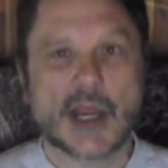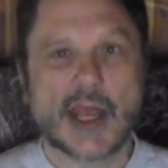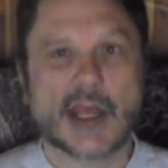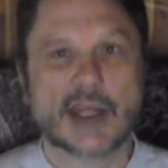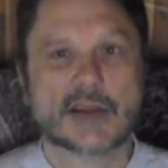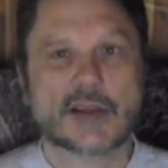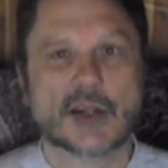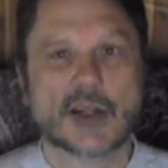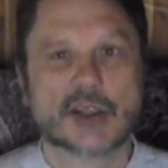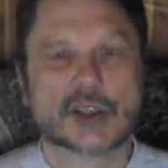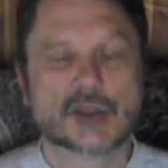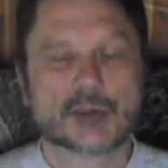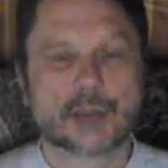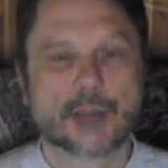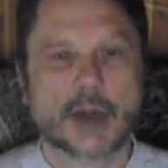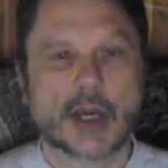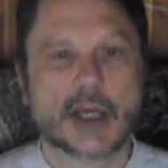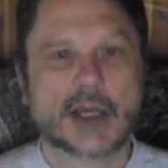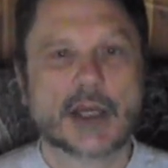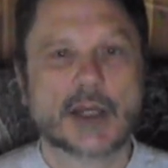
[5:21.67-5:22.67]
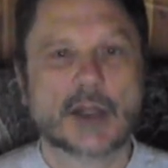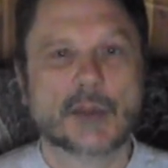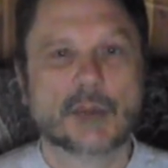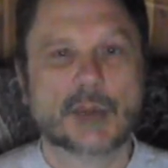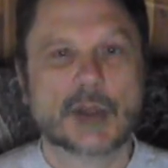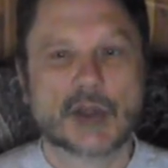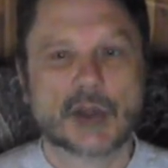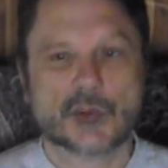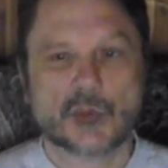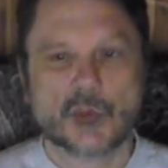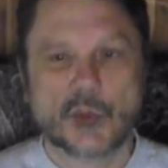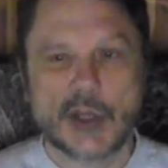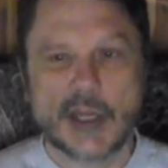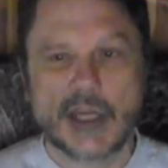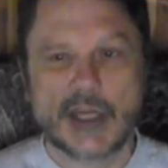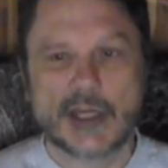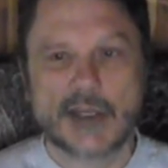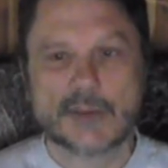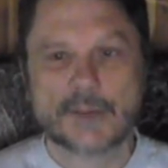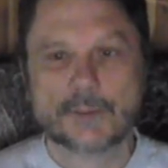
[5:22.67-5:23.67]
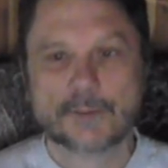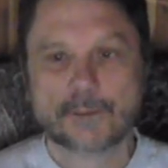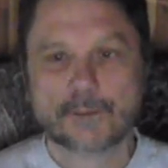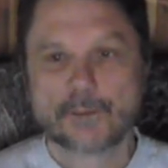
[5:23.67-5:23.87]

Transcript: a lunch break in between.